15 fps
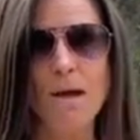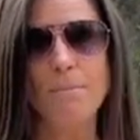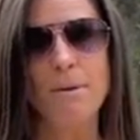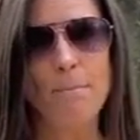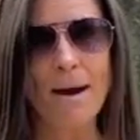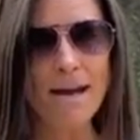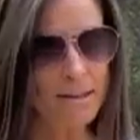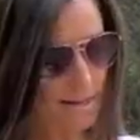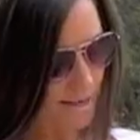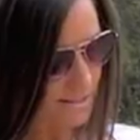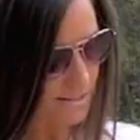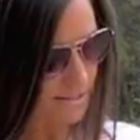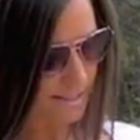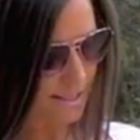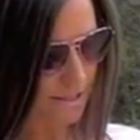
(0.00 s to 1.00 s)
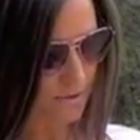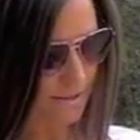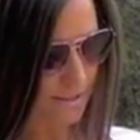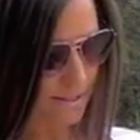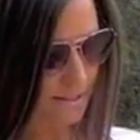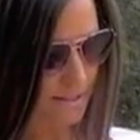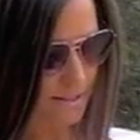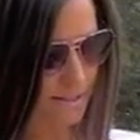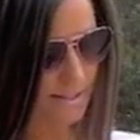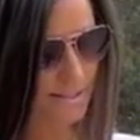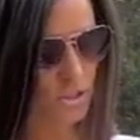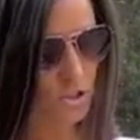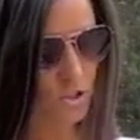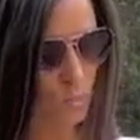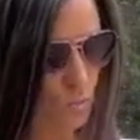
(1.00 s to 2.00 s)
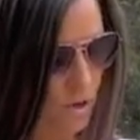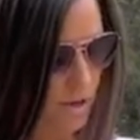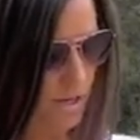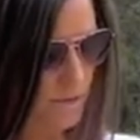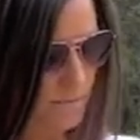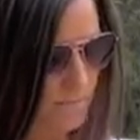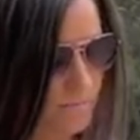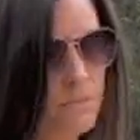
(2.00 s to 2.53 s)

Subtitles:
but Mike likes to carry in condition 1,